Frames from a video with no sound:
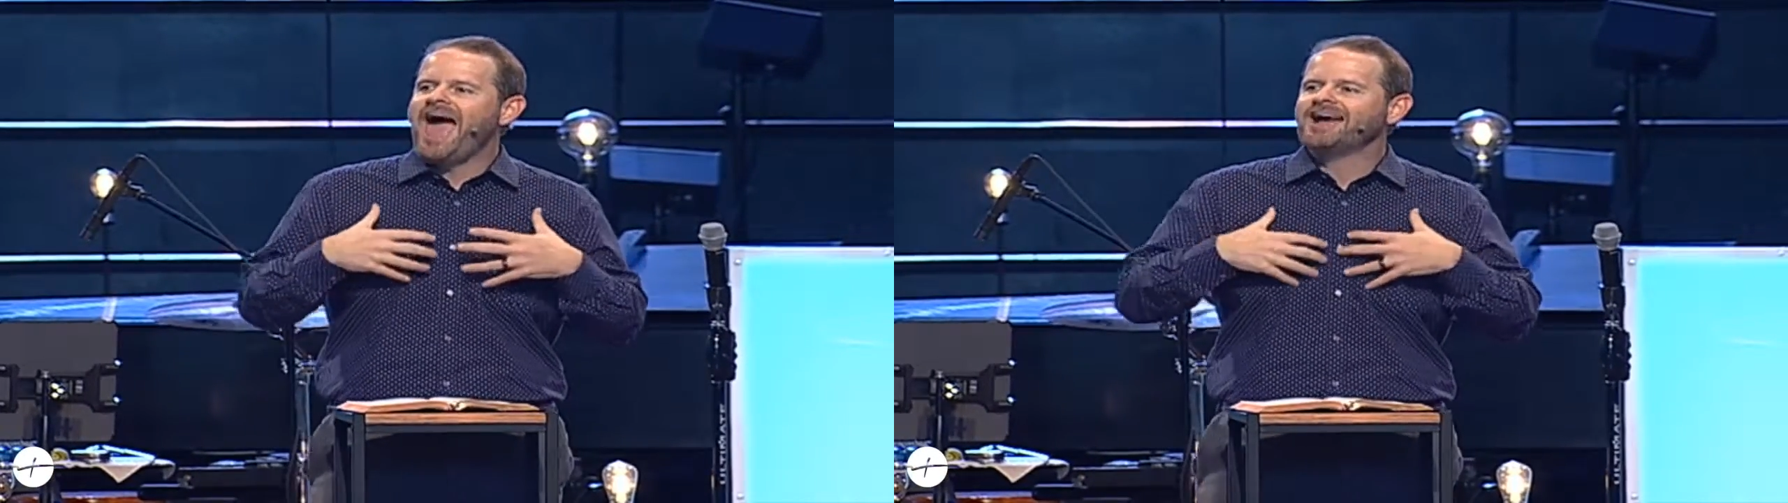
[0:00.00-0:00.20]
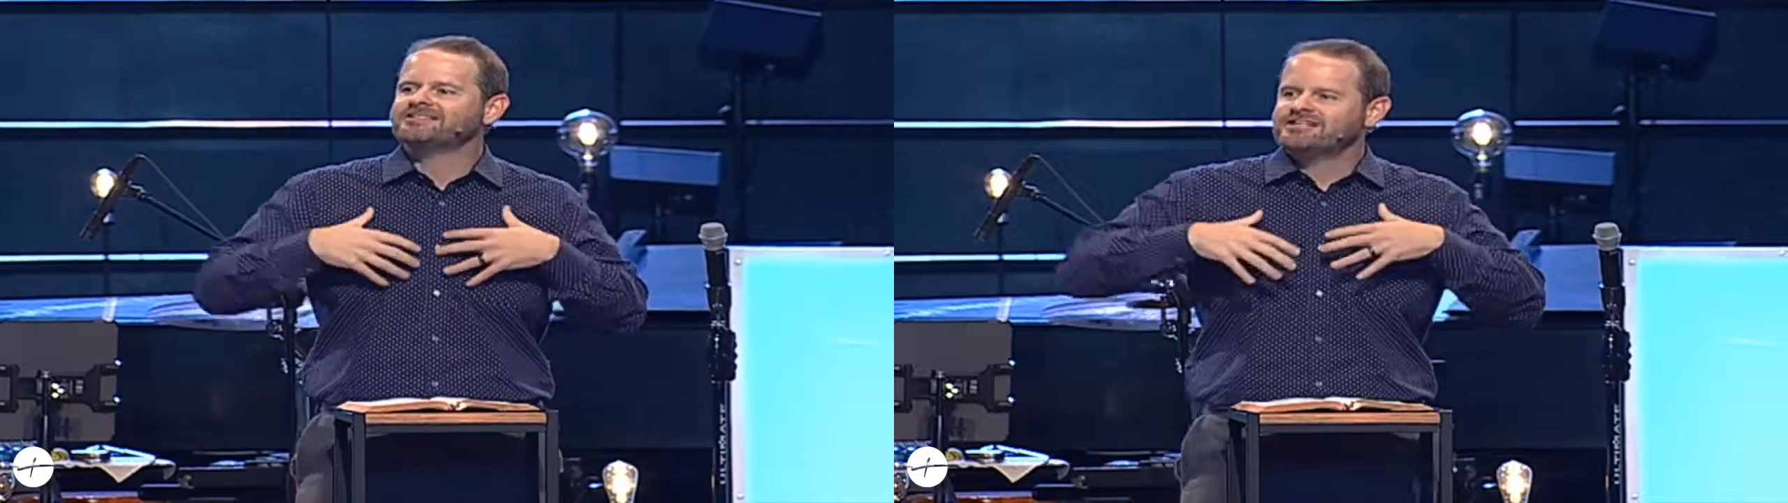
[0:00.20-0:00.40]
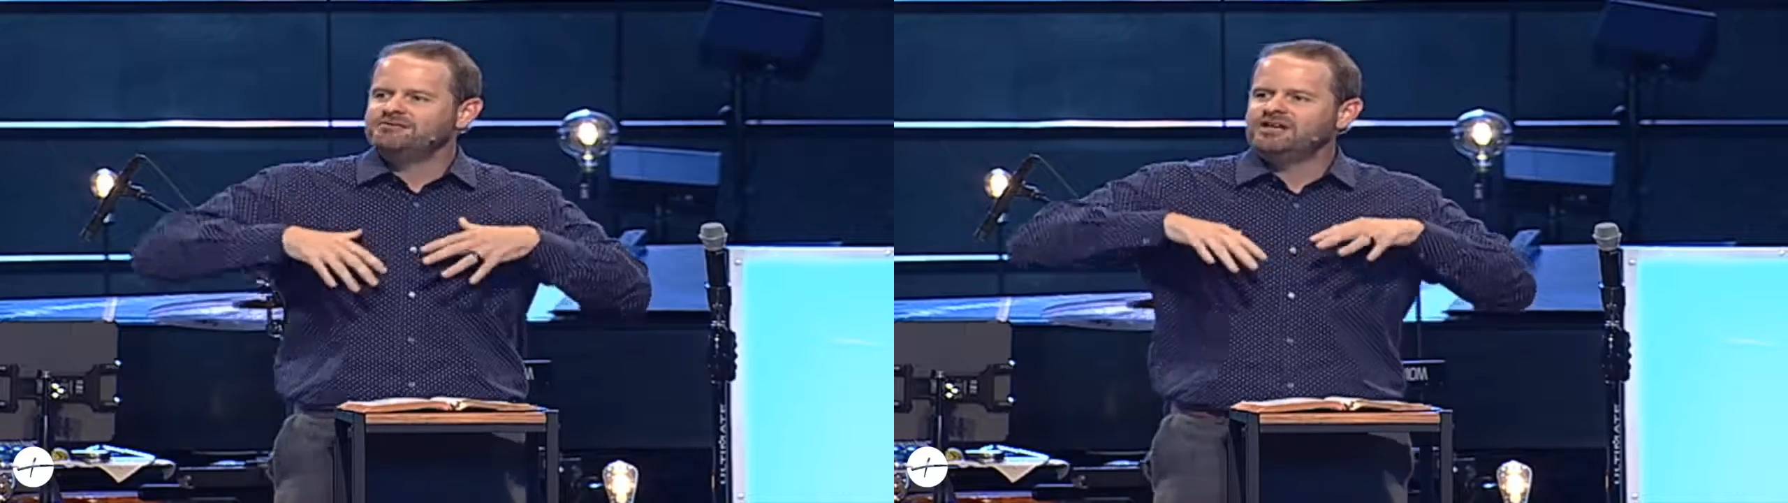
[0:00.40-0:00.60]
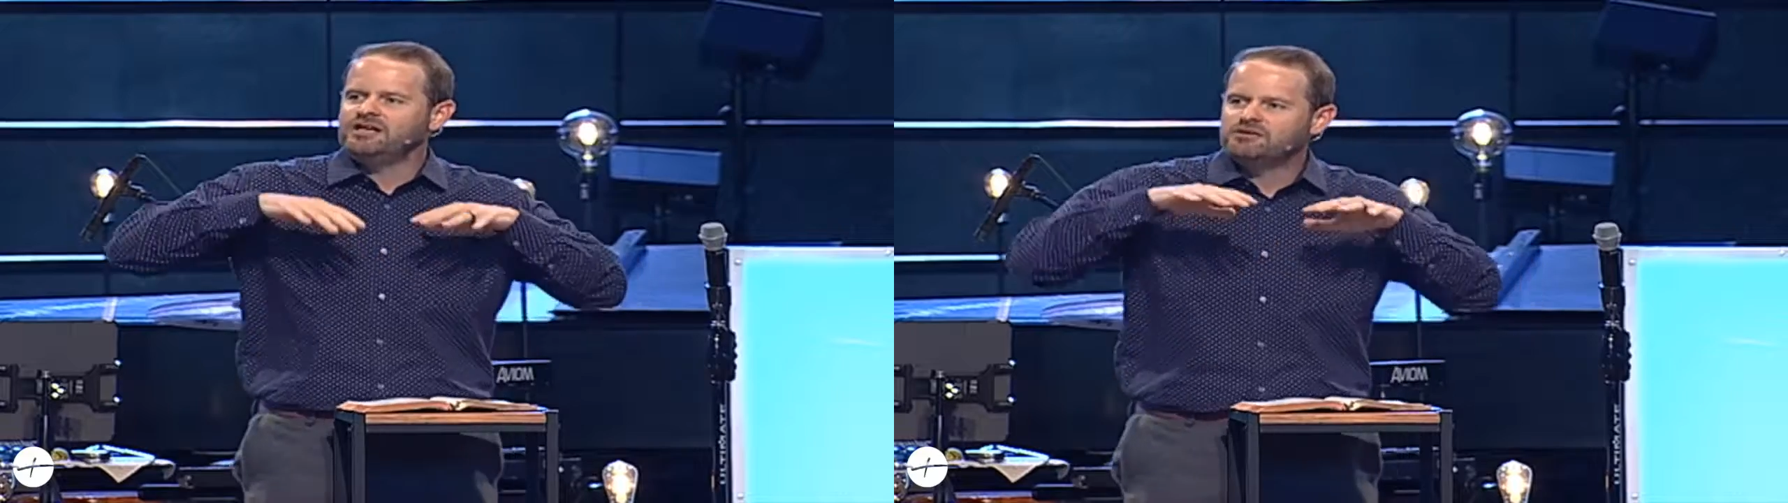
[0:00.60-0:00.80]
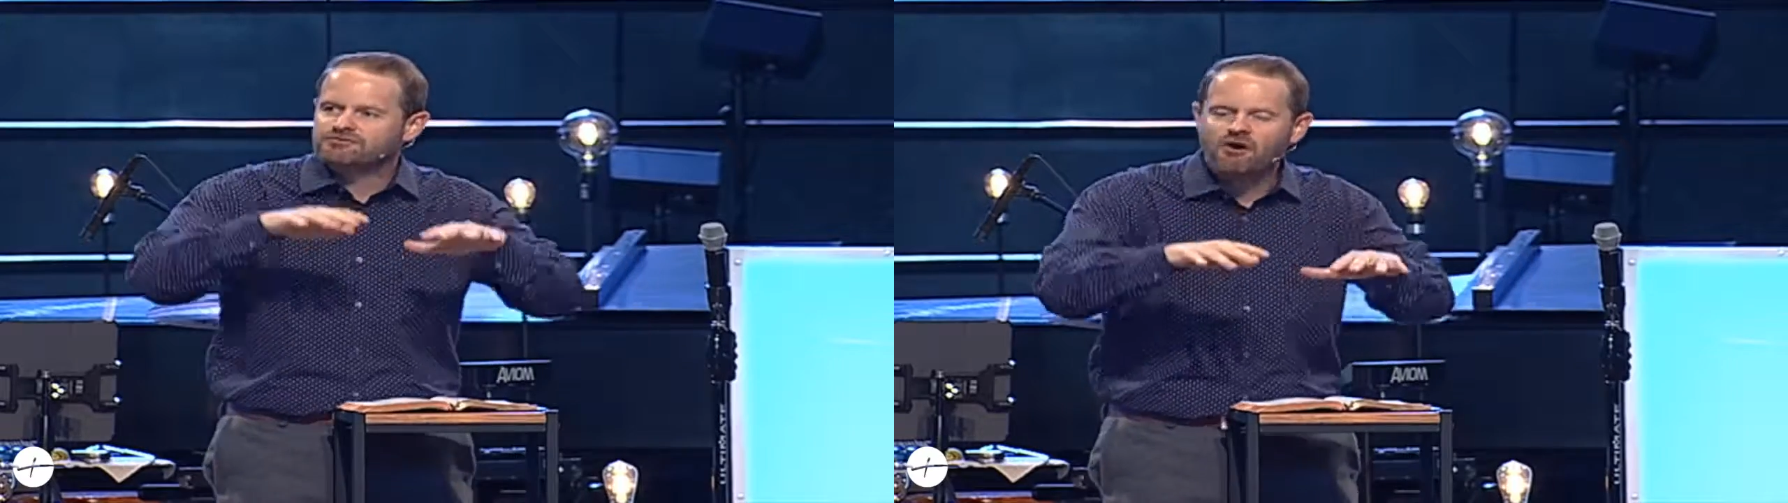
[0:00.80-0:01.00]
Activity
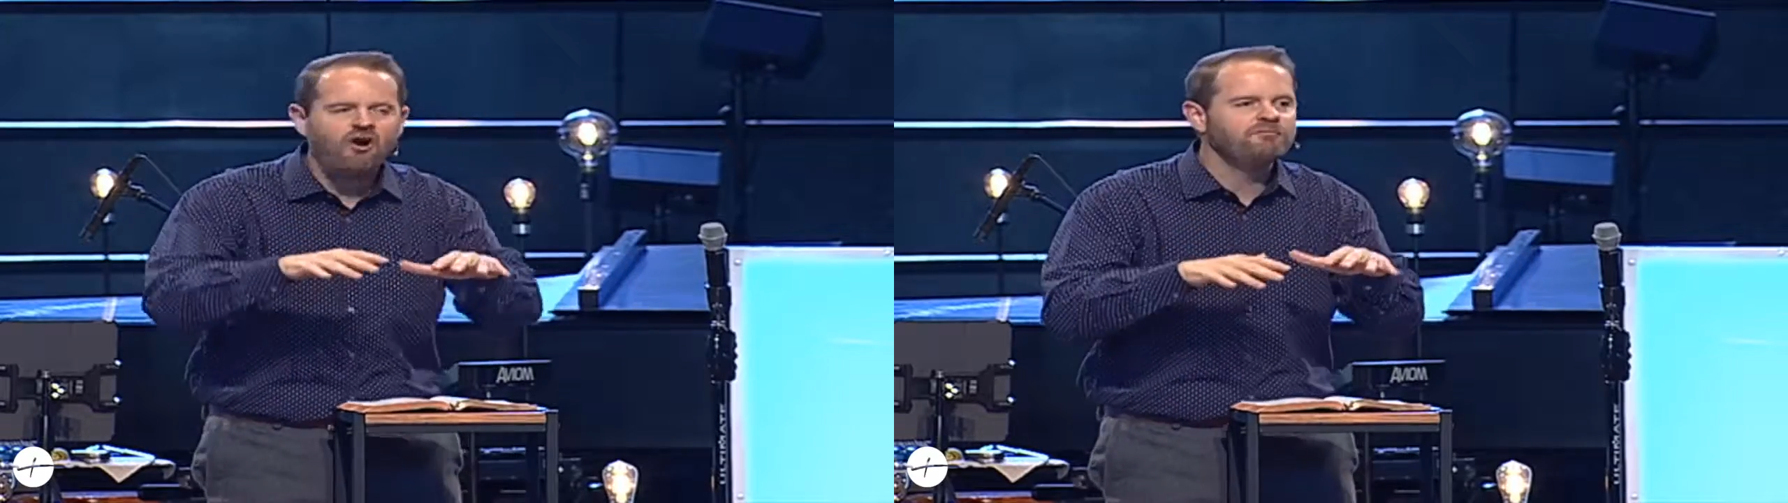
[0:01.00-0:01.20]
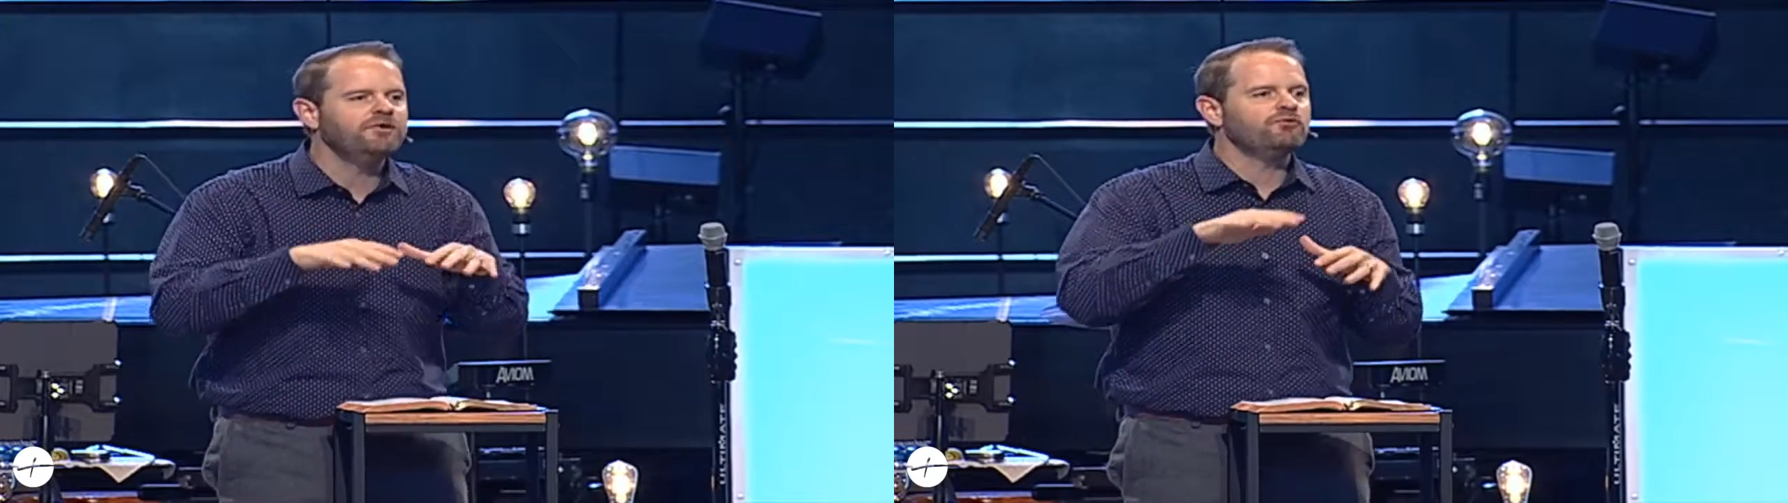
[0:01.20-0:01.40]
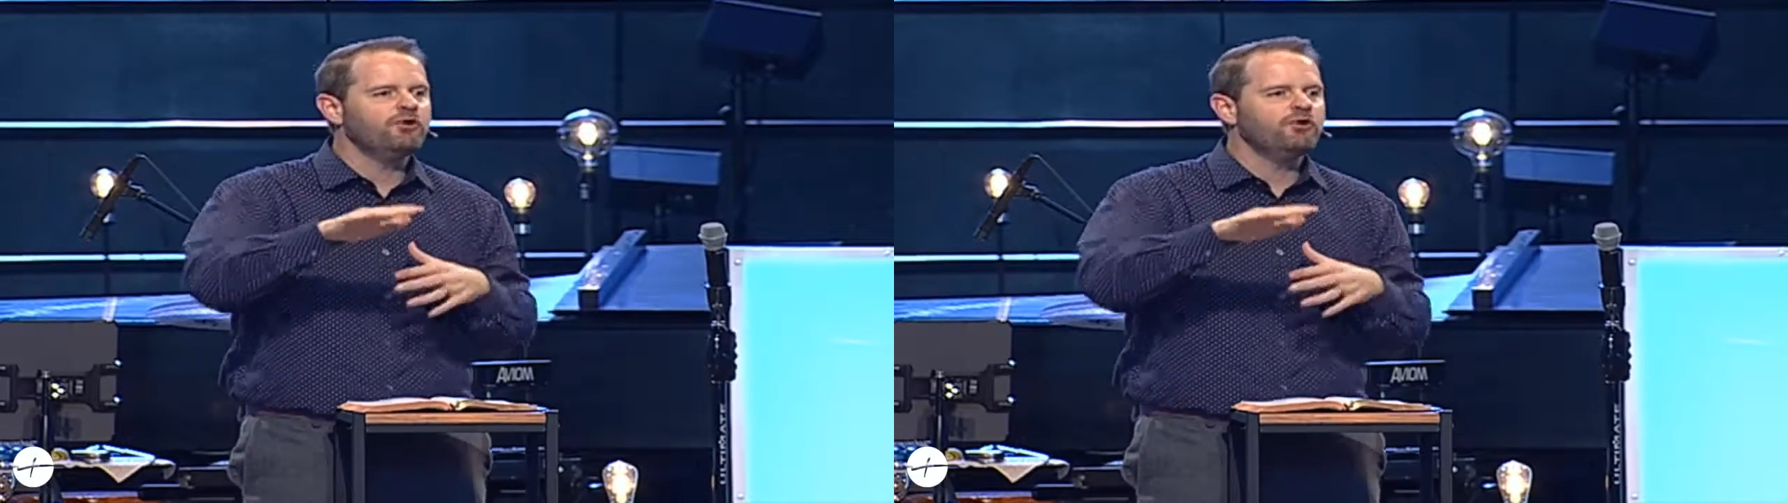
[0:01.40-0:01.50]
and involvement,